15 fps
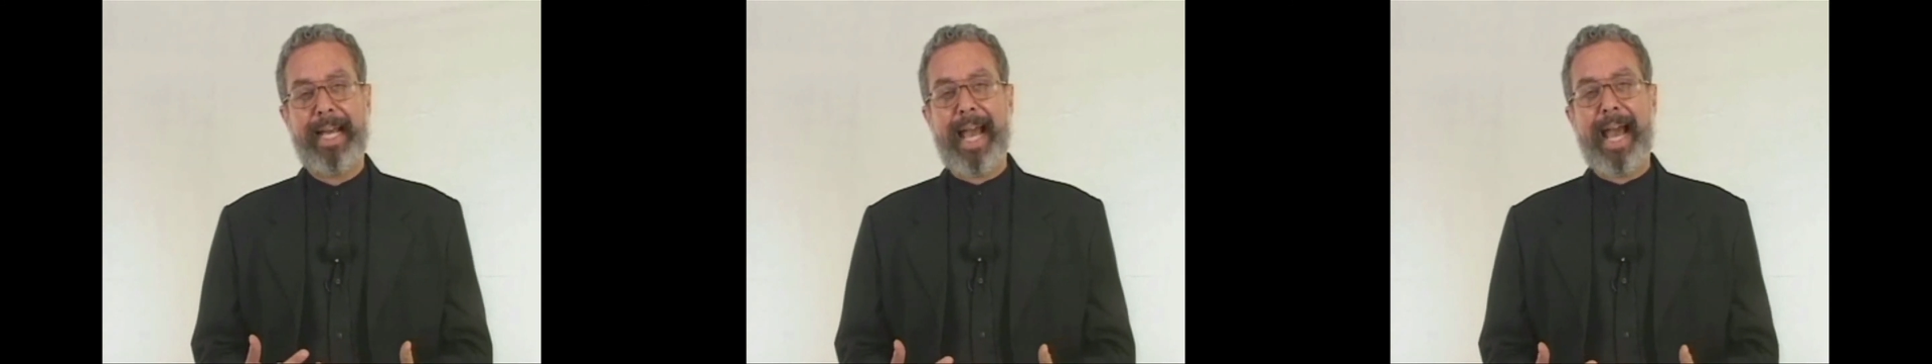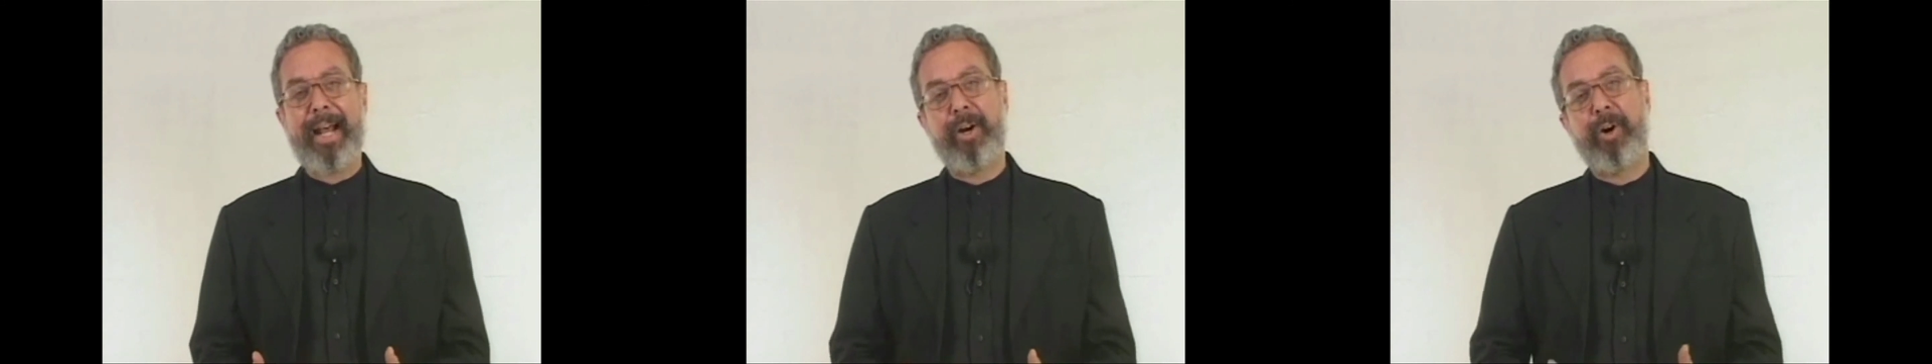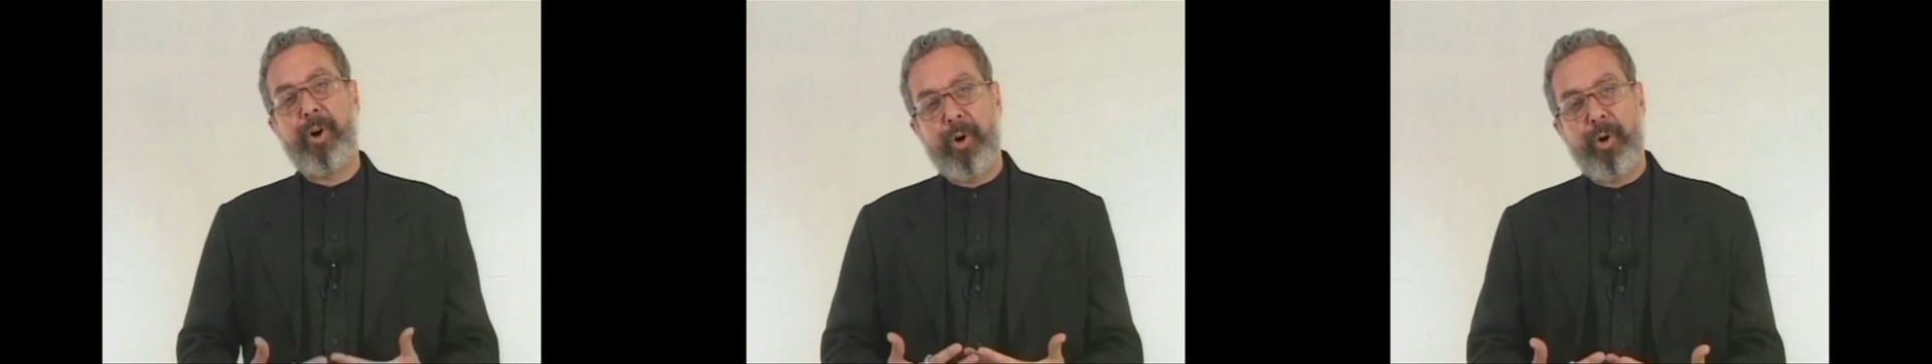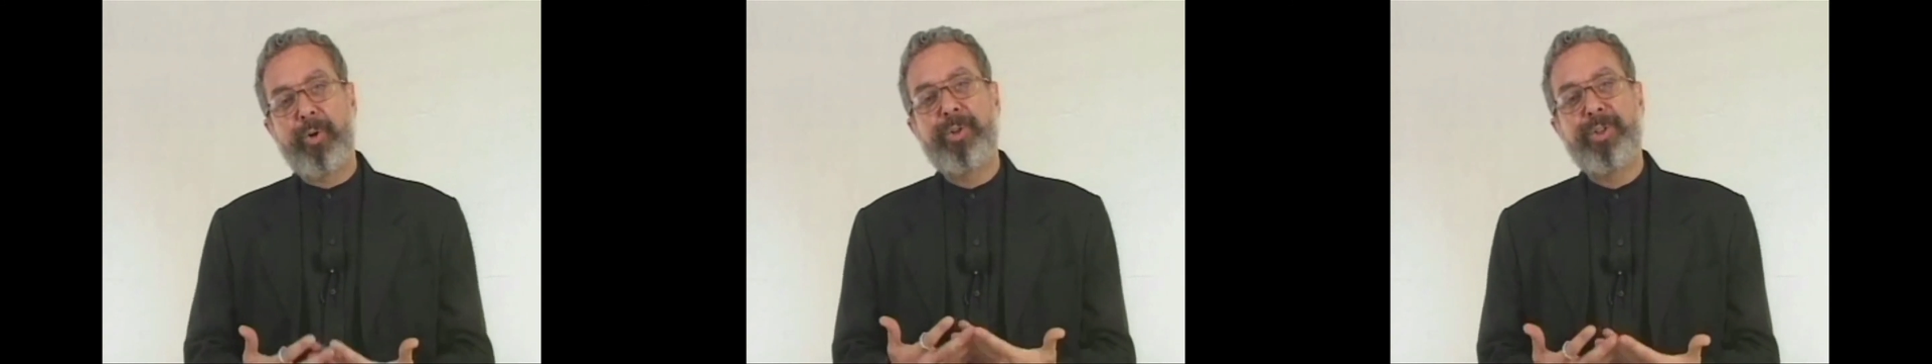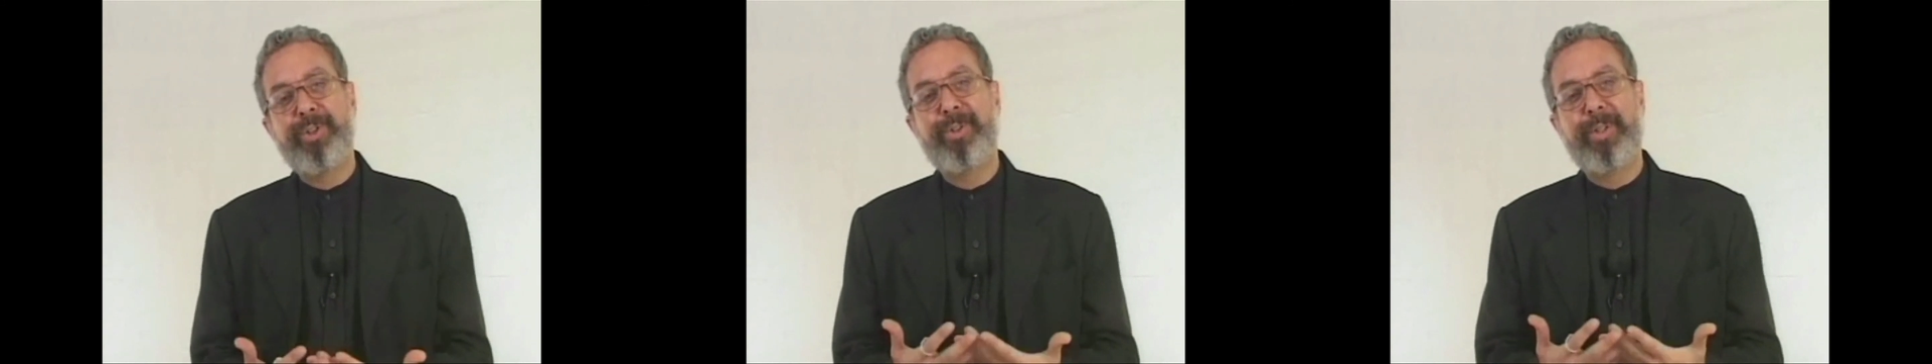at a
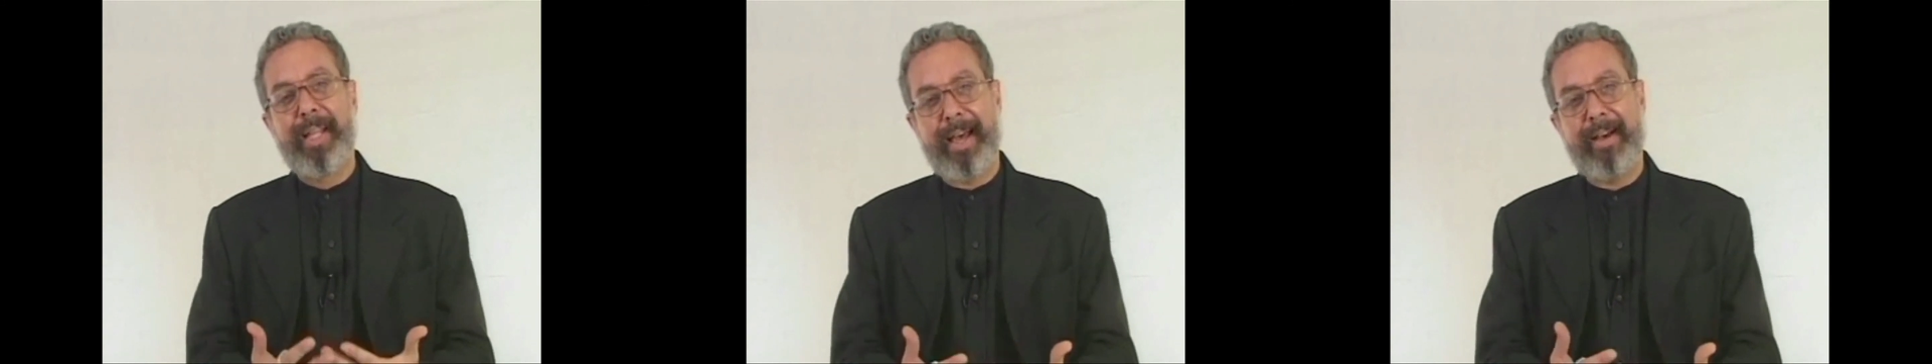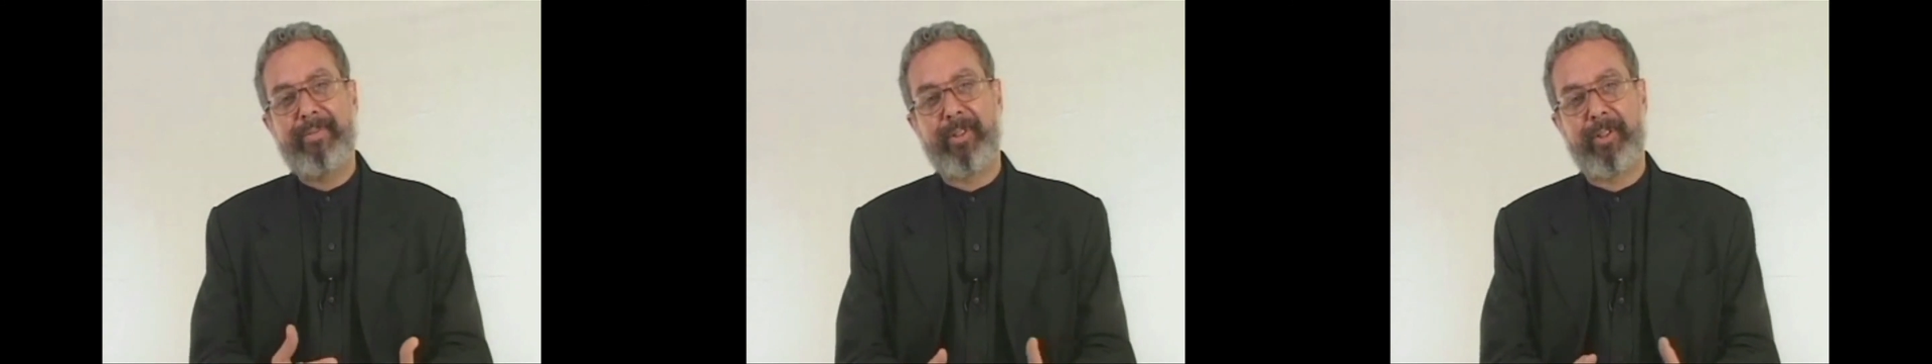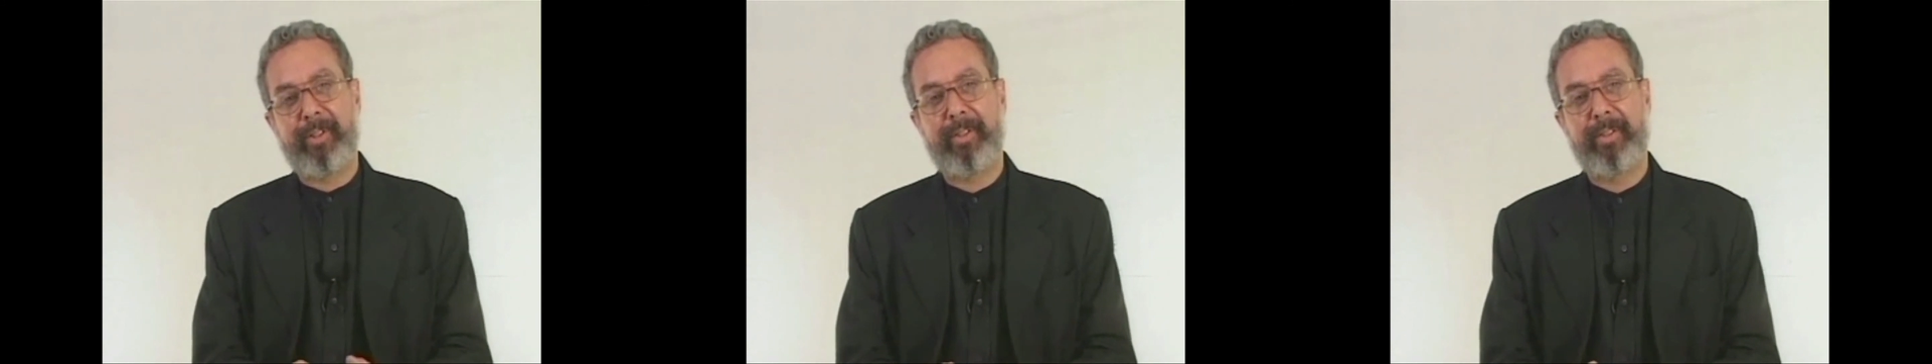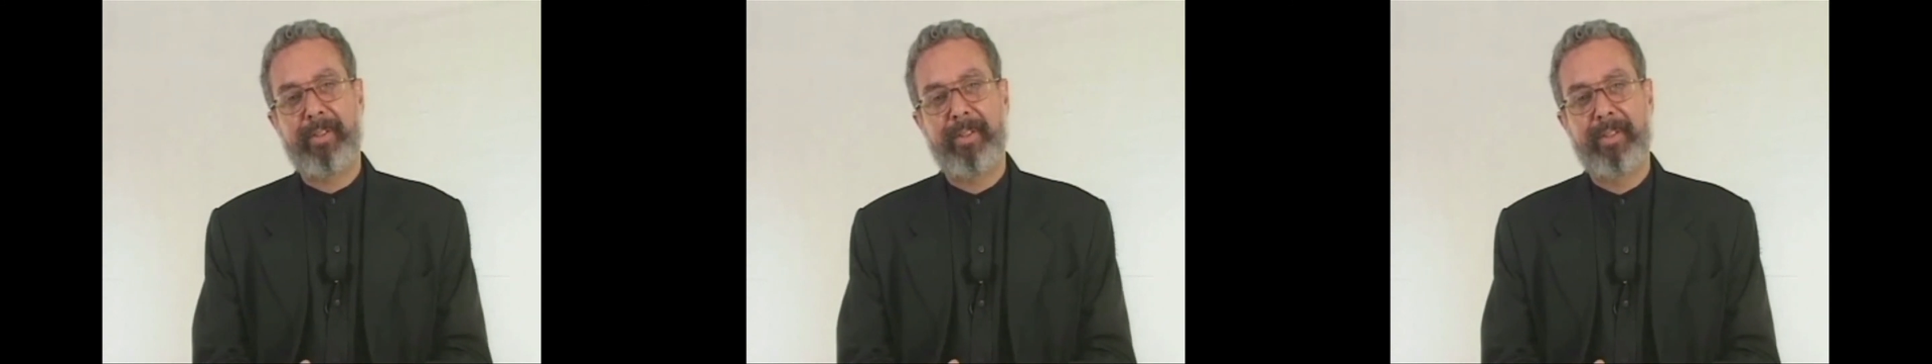whole new level